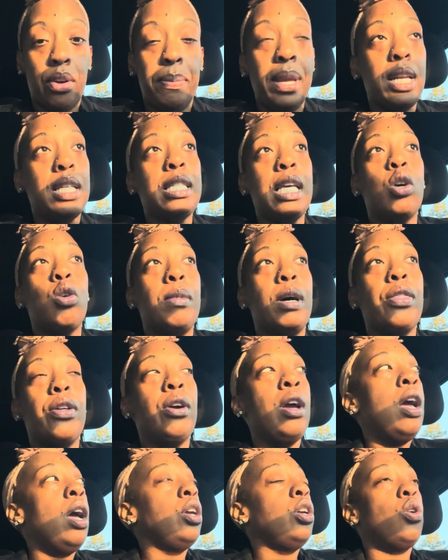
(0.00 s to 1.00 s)
Being a single mother,
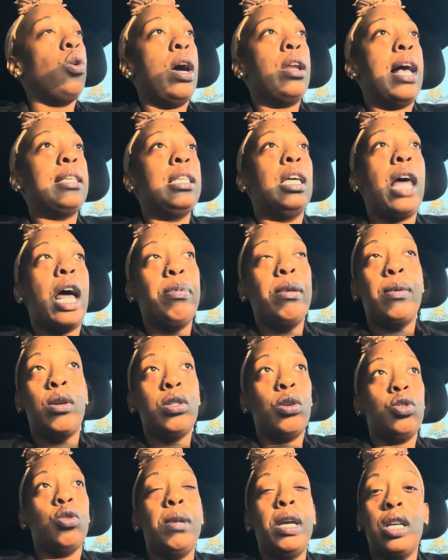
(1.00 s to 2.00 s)
I see a lot of people on
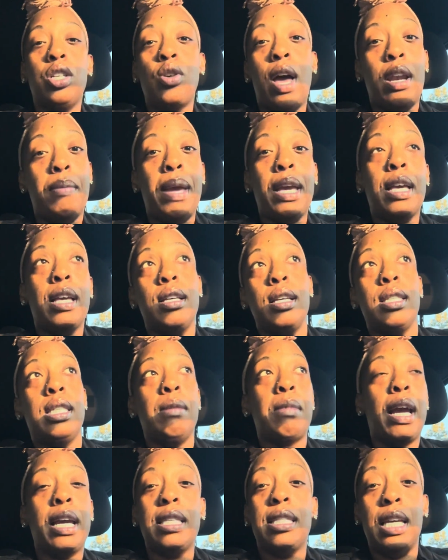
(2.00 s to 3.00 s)
social media trying to make it seem
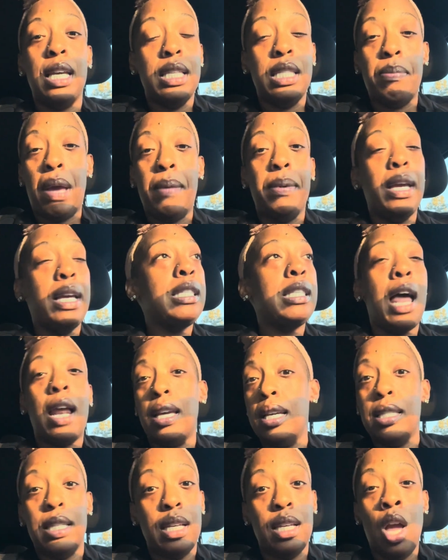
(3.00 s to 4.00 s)
like it's easy, baby. It's not
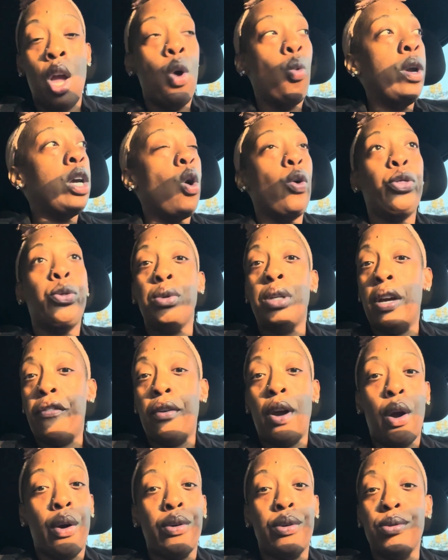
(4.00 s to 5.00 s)
easy. We go through
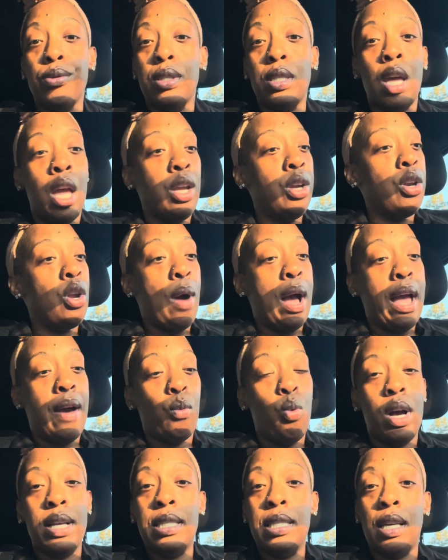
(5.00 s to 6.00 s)
different hurdles. I have
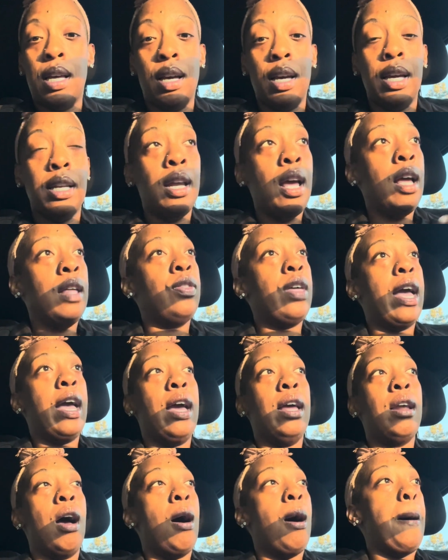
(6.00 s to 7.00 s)
one son
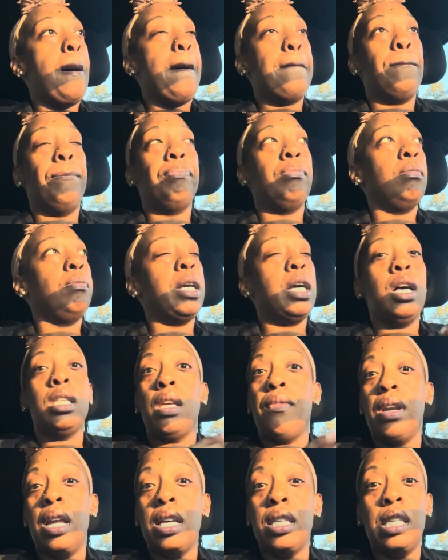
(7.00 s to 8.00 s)
that, because
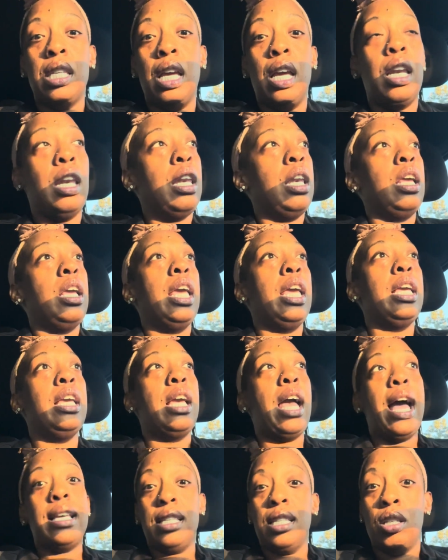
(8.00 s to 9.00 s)
of an incident, he
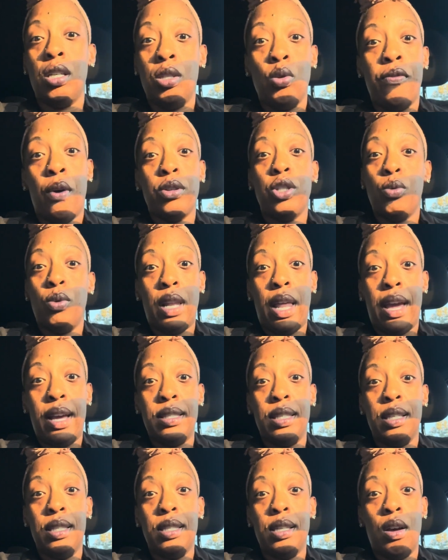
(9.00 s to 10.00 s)
has to do virtual classes.